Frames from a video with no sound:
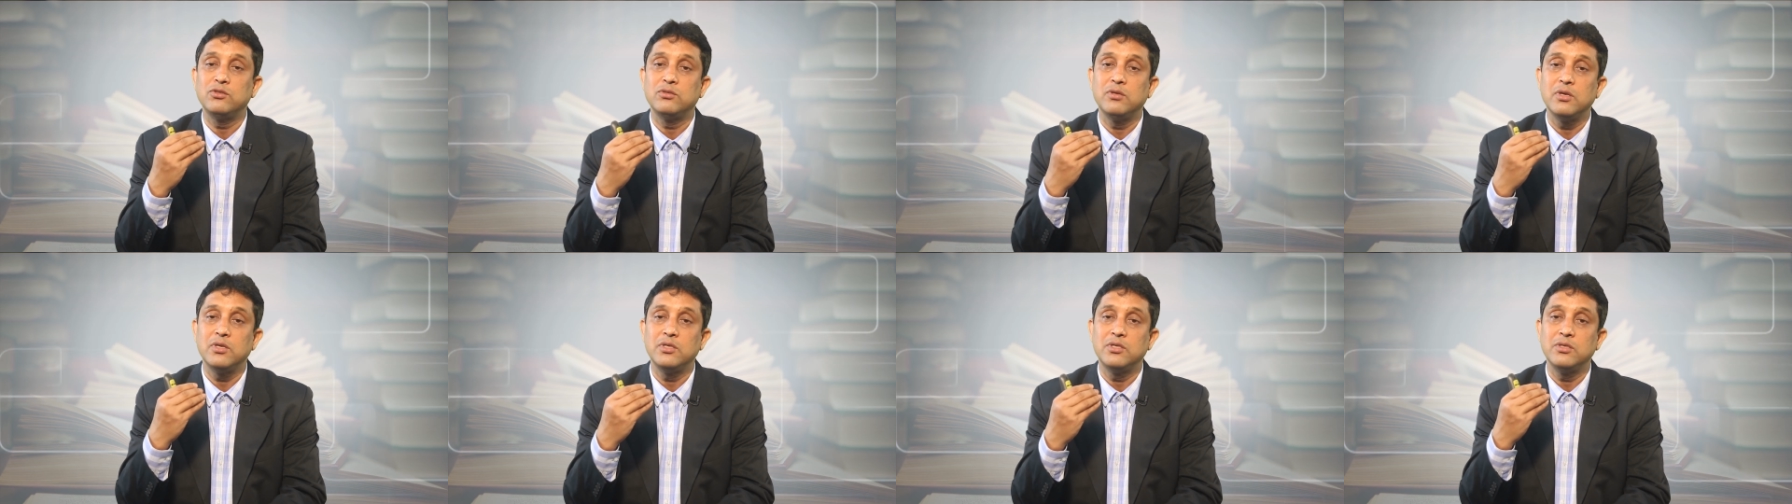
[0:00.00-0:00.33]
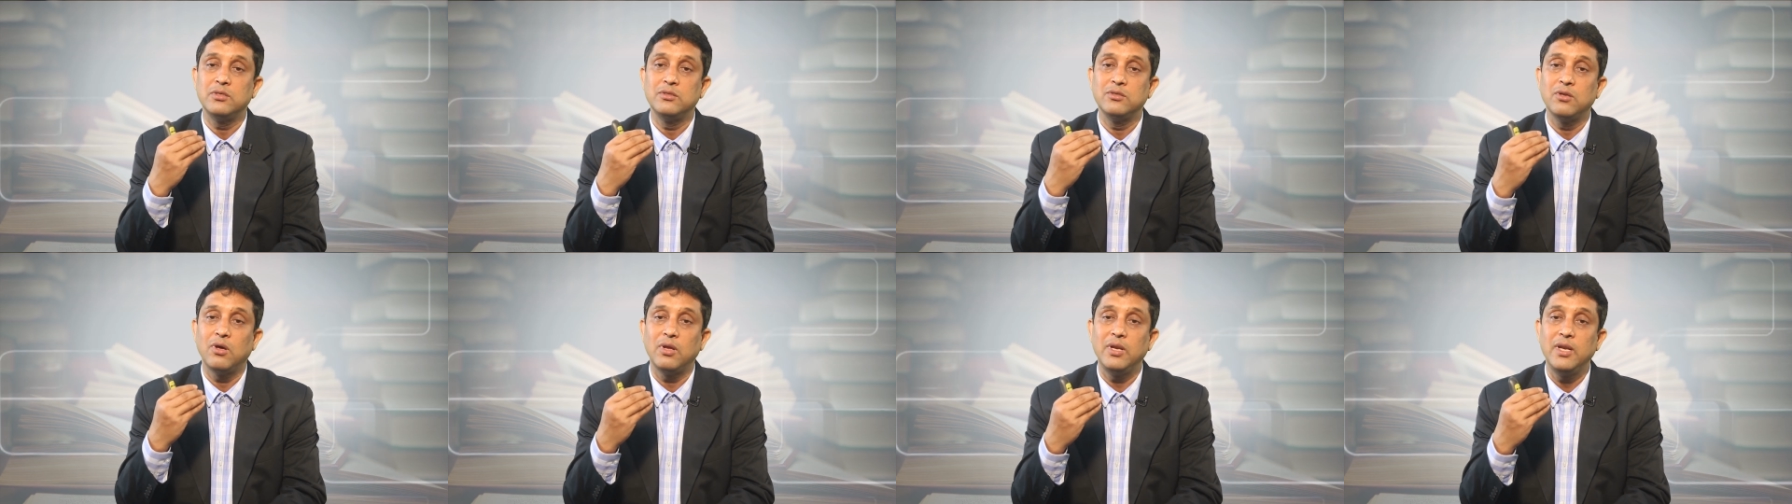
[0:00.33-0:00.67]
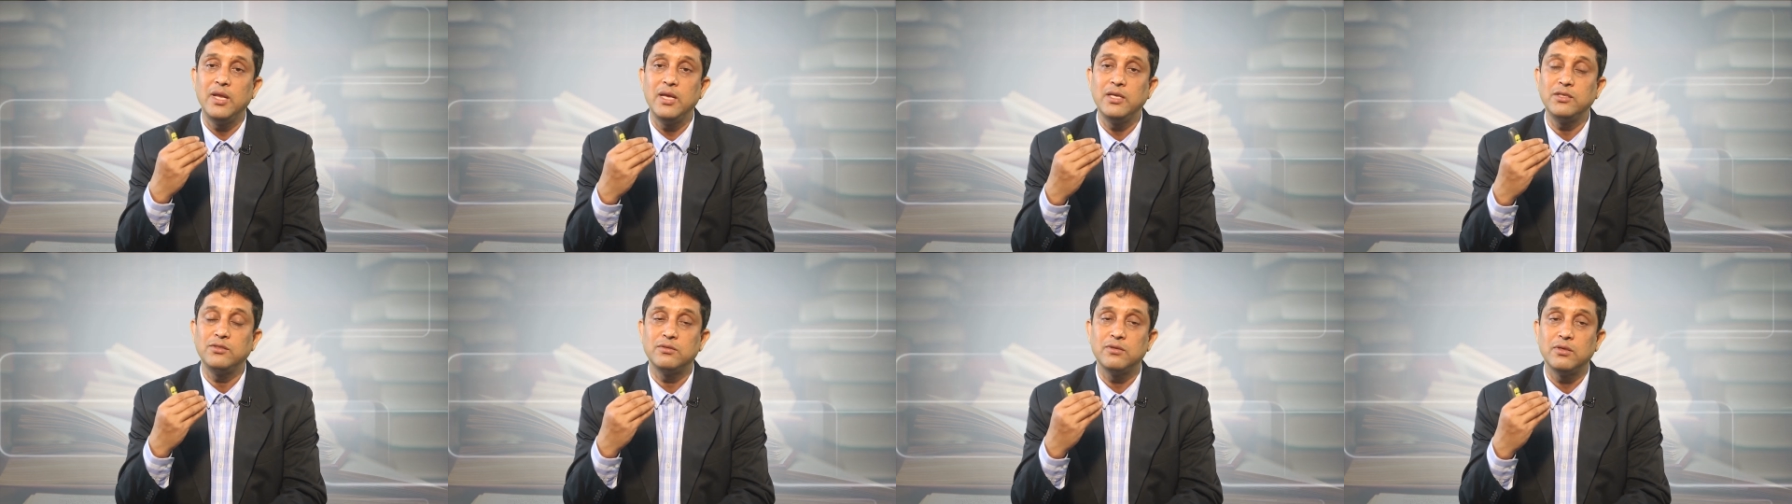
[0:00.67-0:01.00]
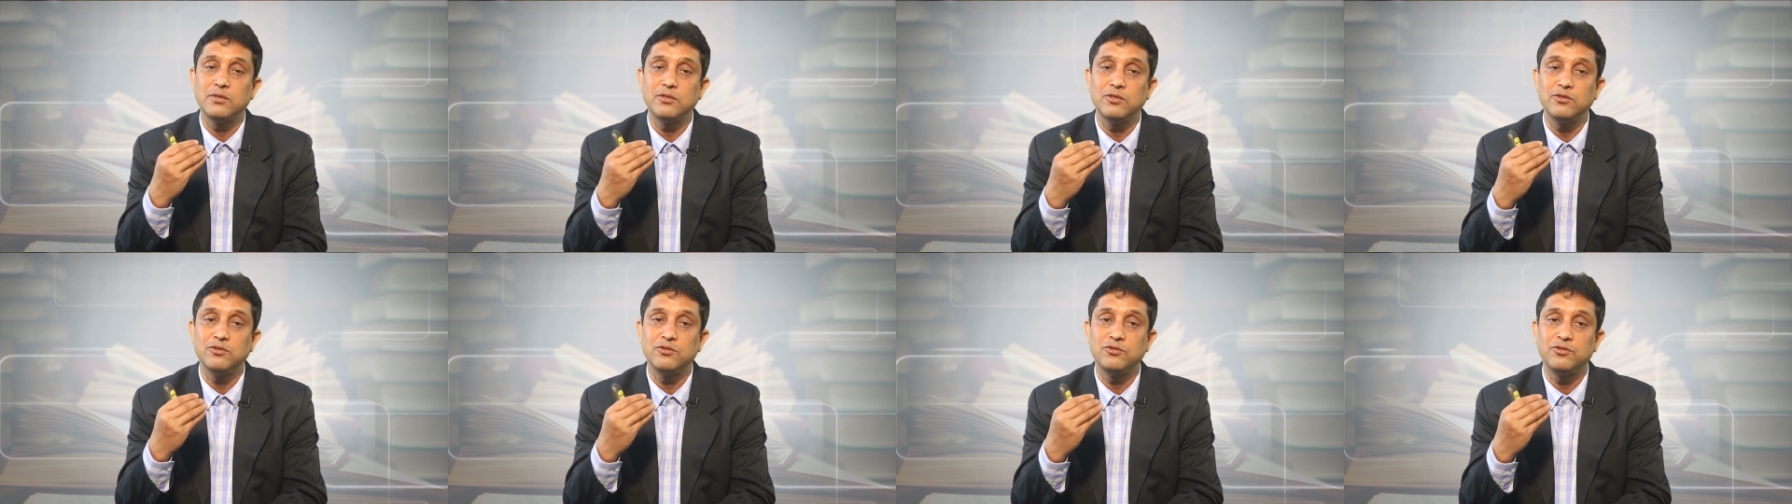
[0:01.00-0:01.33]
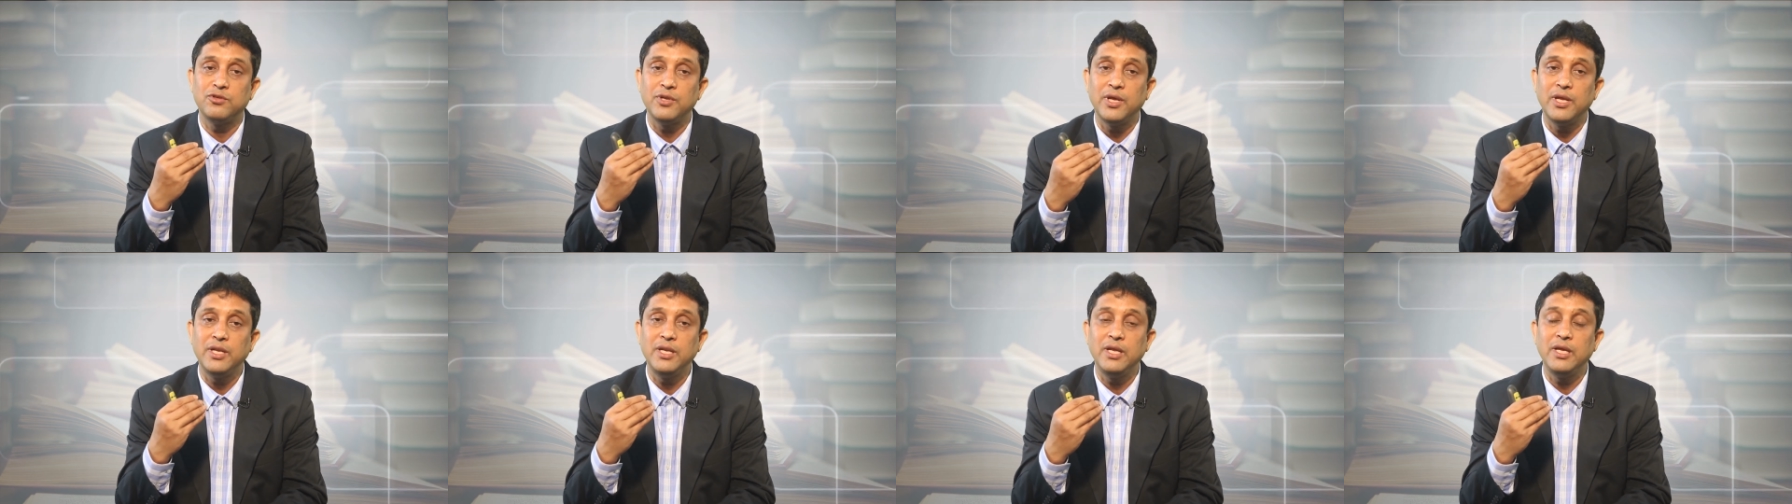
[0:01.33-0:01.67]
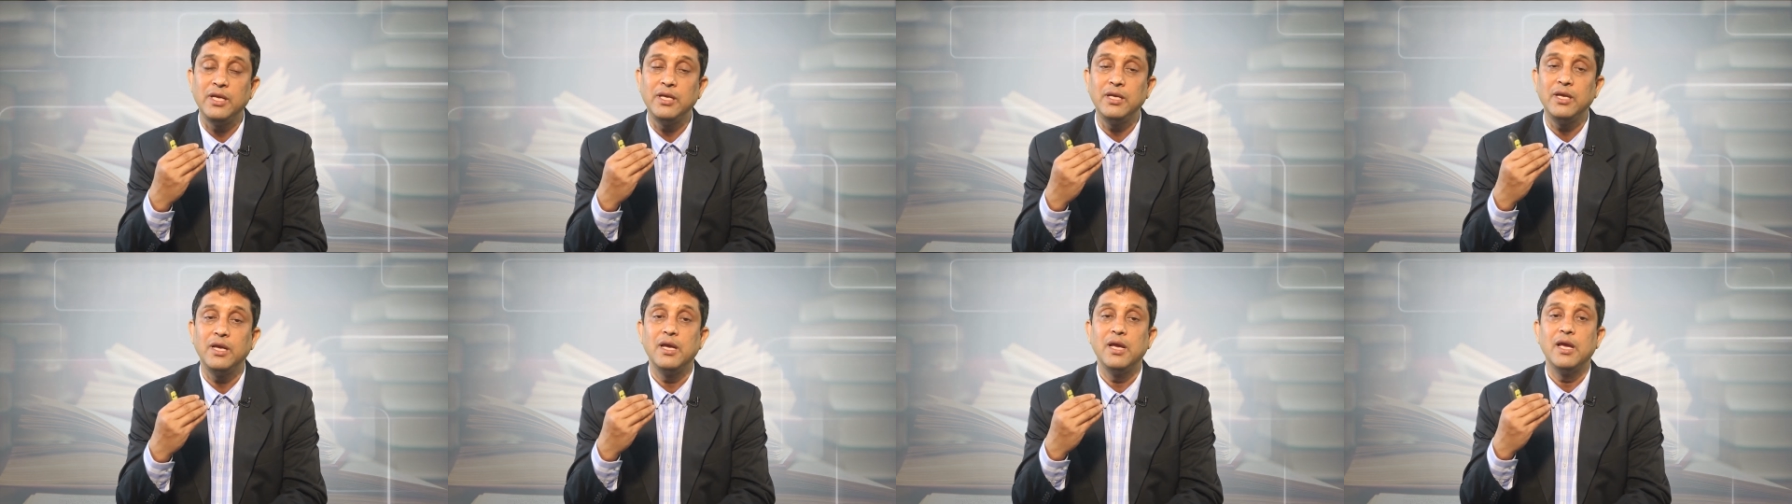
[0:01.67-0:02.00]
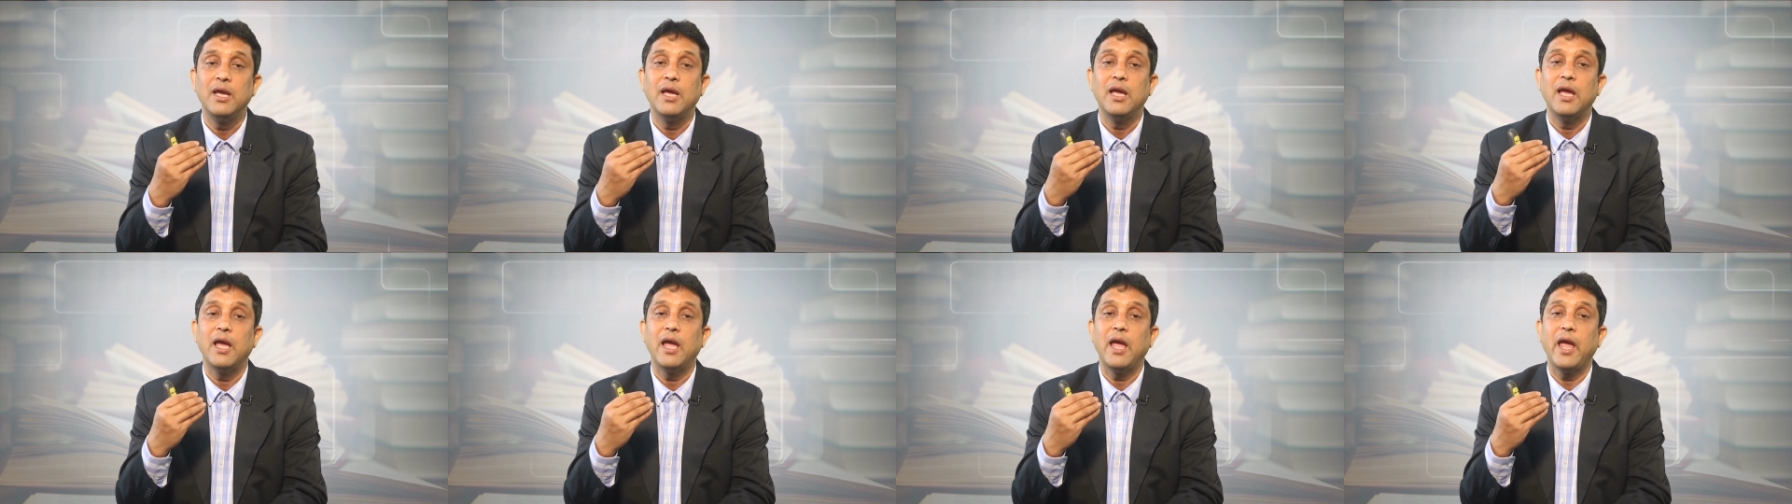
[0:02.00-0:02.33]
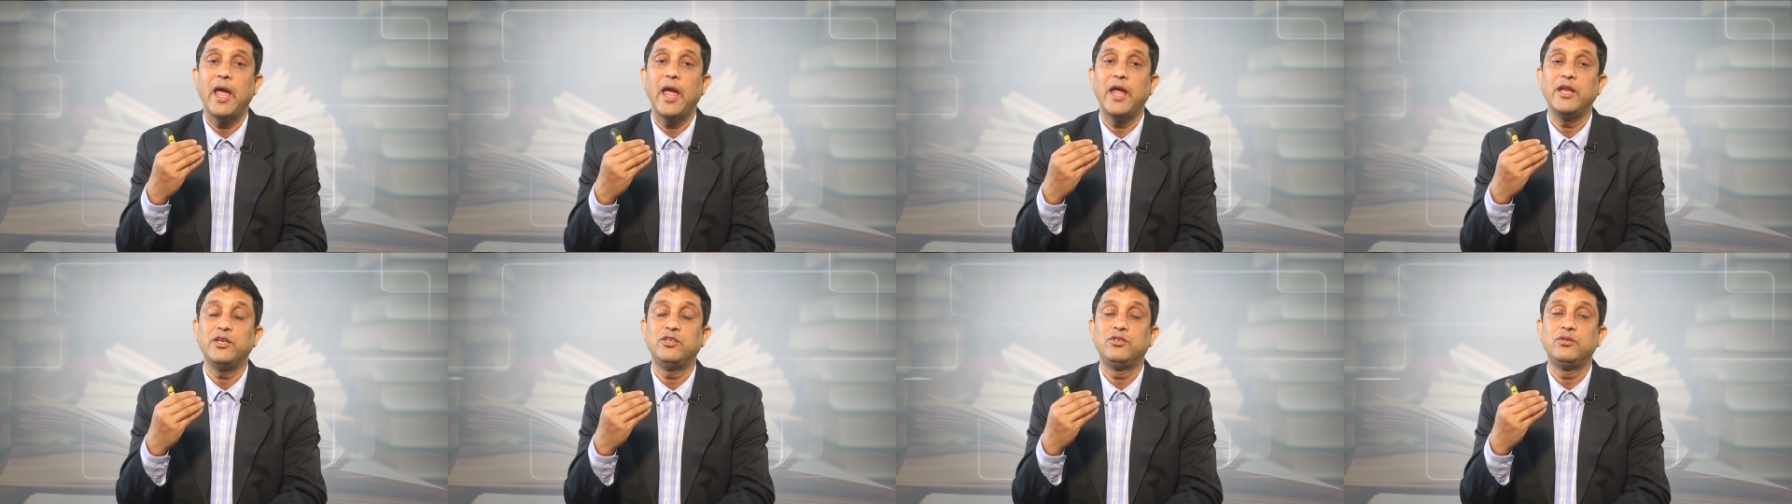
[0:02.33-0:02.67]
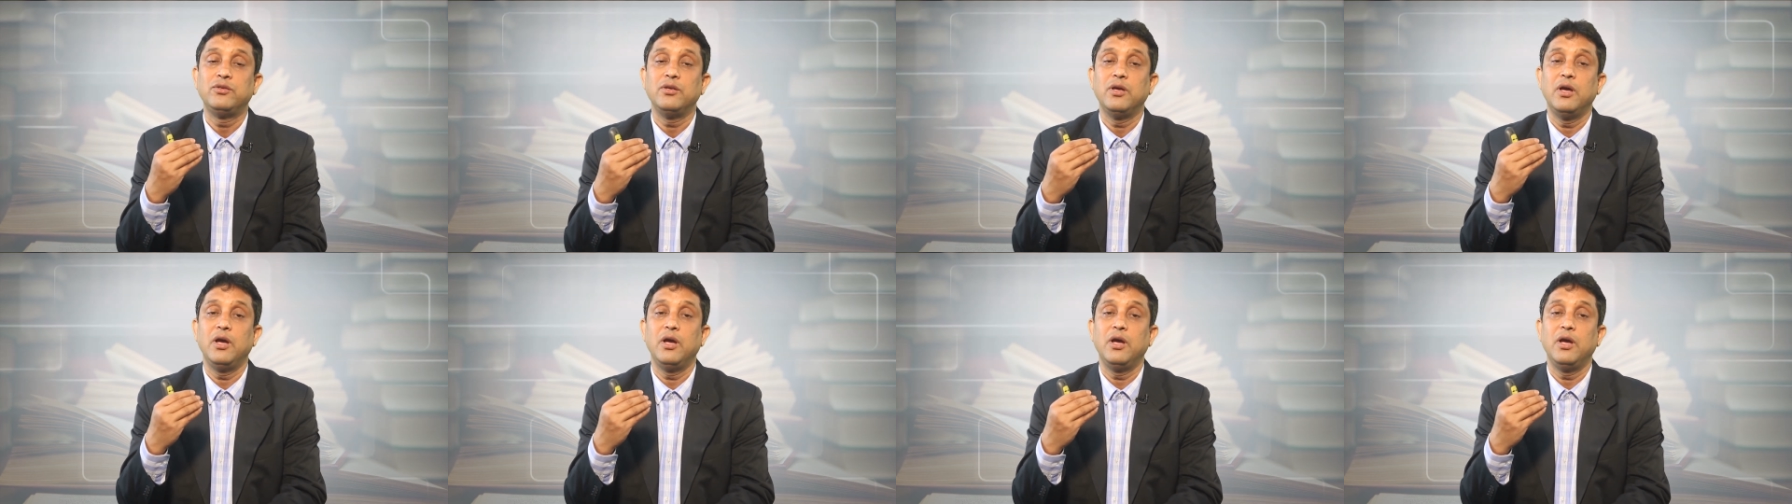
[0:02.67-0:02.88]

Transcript: certain knowledge, certain training, and